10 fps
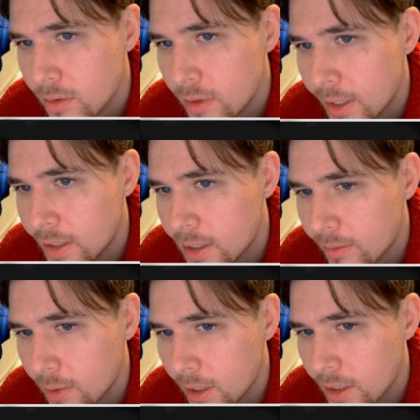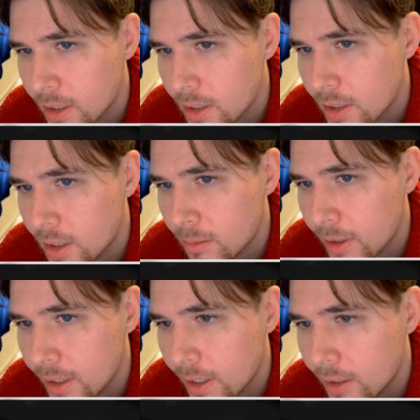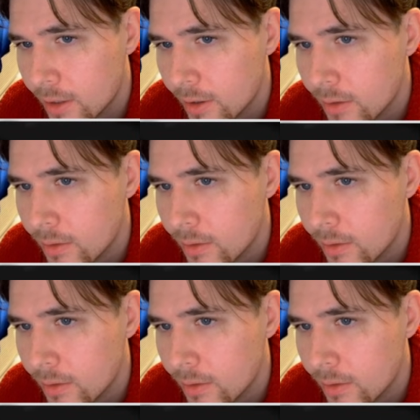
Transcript: in some lines, because he's going to play knight here.